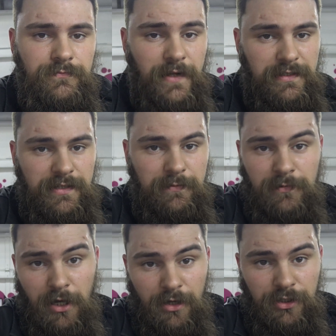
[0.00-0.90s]
Next up,
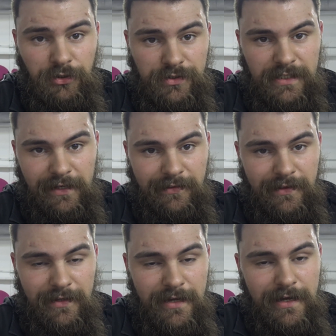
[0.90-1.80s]
you'll slide
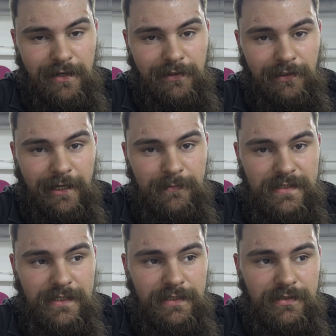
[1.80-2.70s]
the
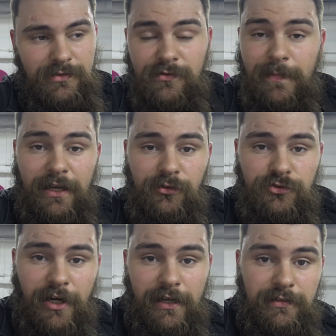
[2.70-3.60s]
clamps into the panel
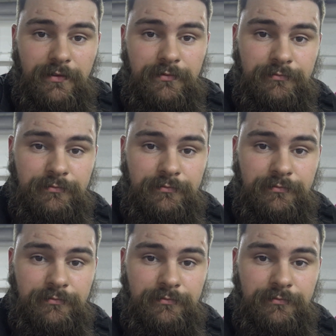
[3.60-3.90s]
track.